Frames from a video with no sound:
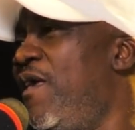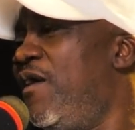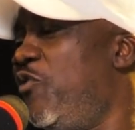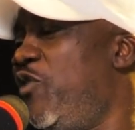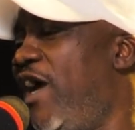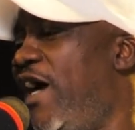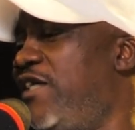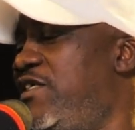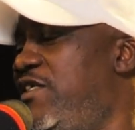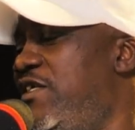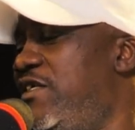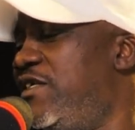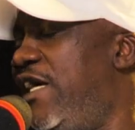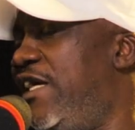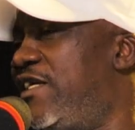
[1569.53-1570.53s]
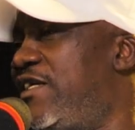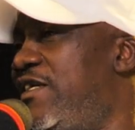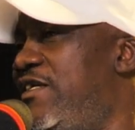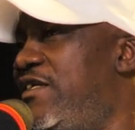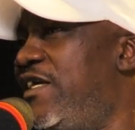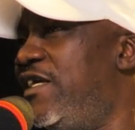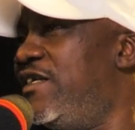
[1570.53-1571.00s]
We had the
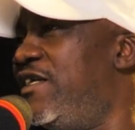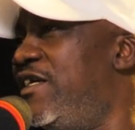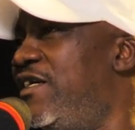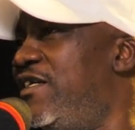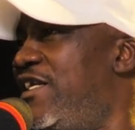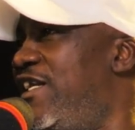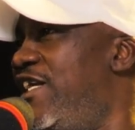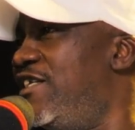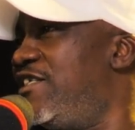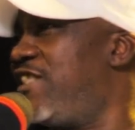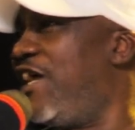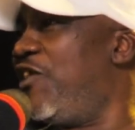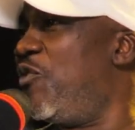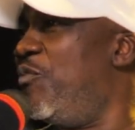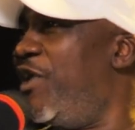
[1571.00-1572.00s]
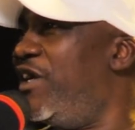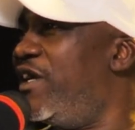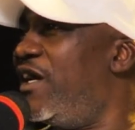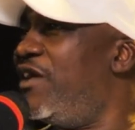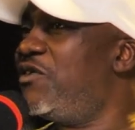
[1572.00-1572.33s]
late Shaik Mwenda.